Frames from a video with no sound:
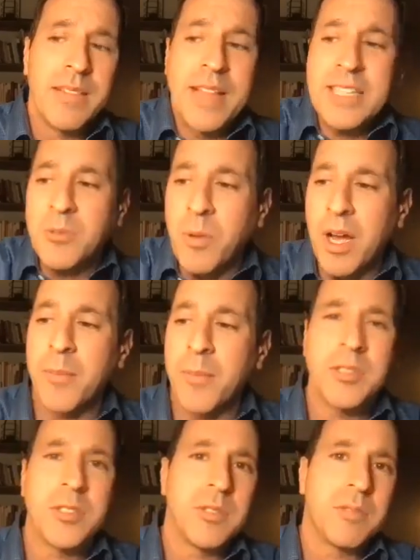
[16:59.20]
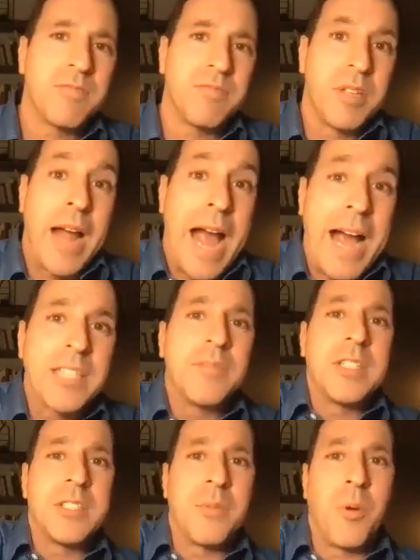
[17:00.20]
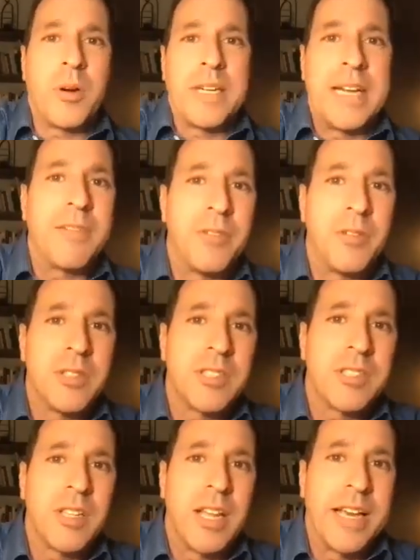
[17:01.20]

And that's why I'm also actively supporting efforts